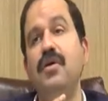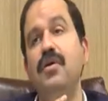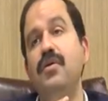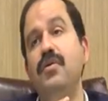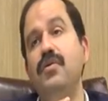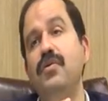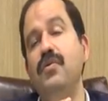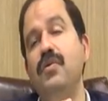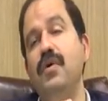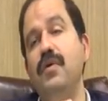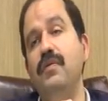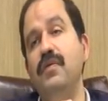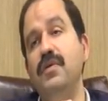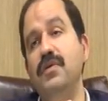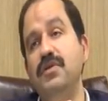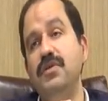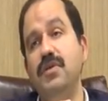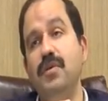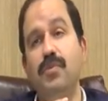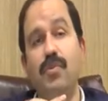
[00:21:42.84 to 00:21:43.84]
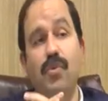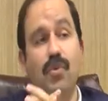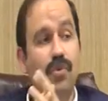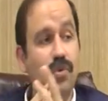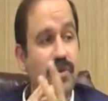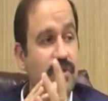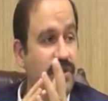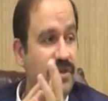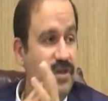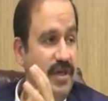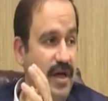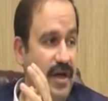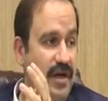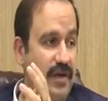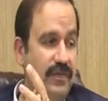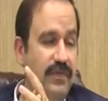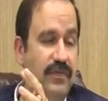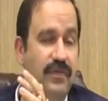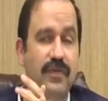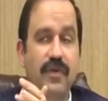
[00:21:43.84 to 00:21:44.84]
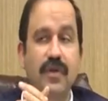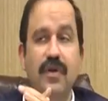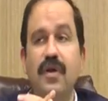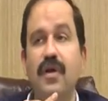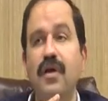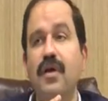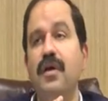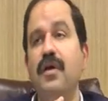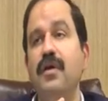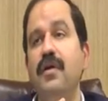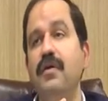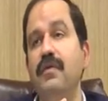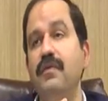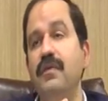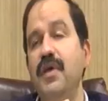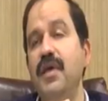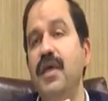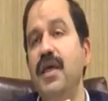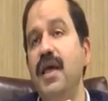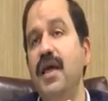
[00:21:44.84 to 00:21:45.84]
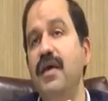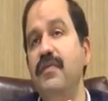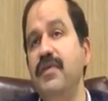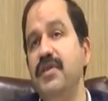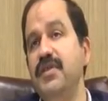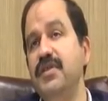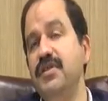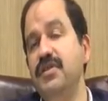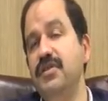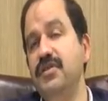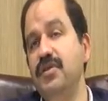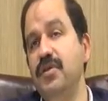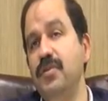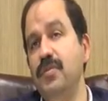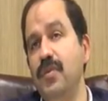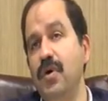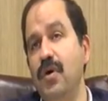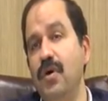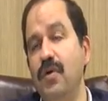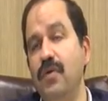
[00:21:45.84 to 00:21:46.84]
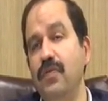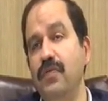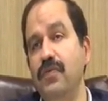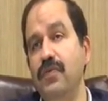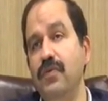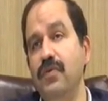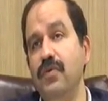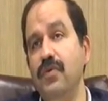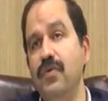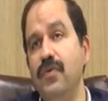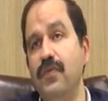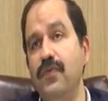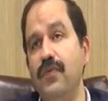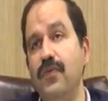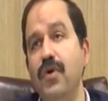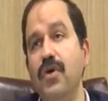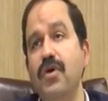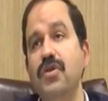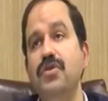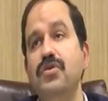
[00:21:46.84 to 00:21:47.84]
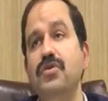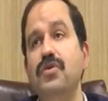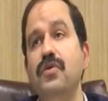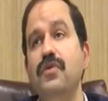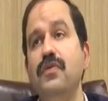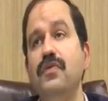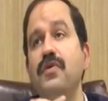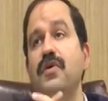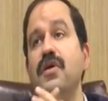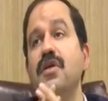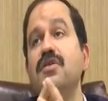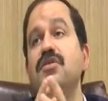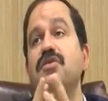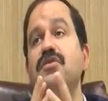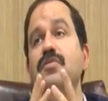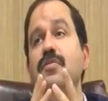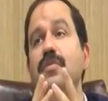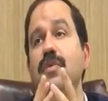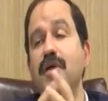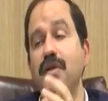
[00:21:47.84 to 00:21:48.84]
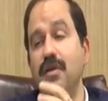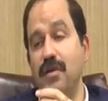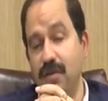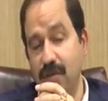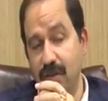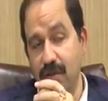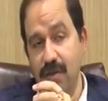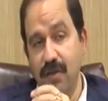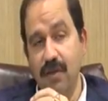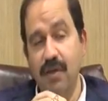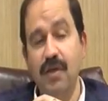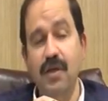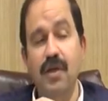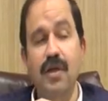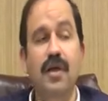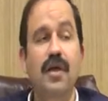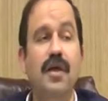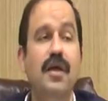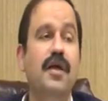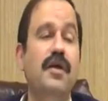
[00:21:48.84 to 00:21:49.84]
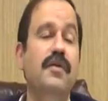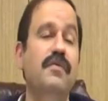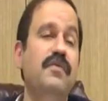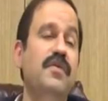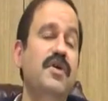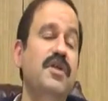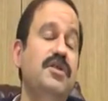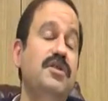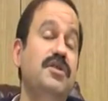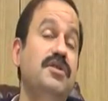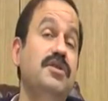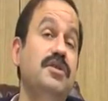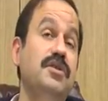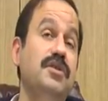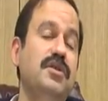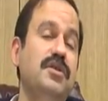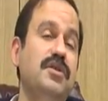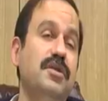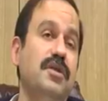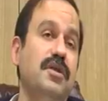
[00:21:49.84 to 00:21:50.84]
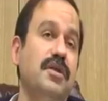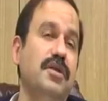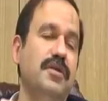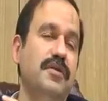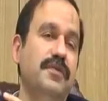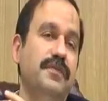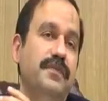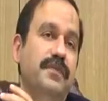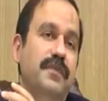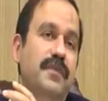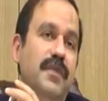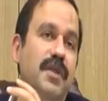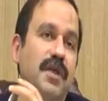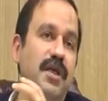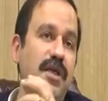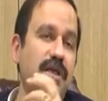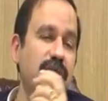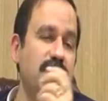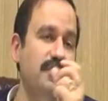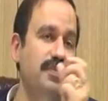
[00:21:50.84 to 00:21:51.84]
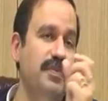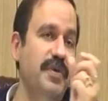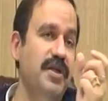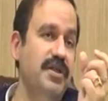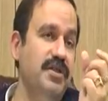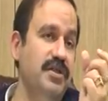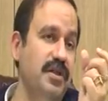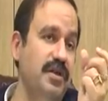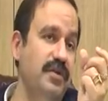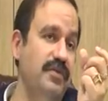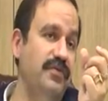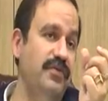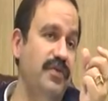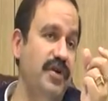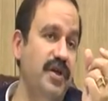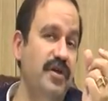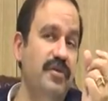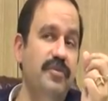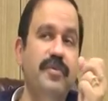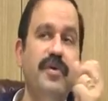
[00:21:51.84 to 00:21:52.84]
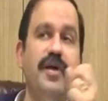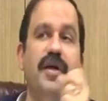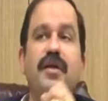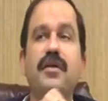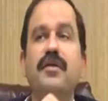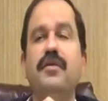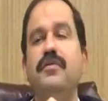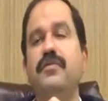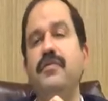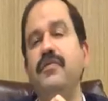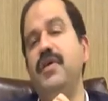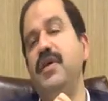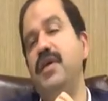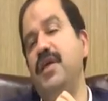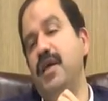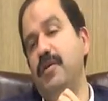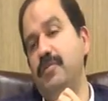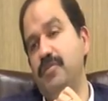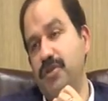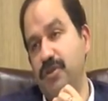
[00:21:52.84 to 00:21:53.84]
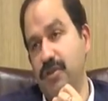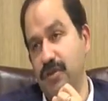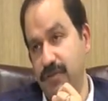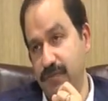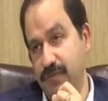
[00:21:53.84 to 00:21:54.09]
to our support staff. We have a system of voice of customer, in which each patient feedback we capture.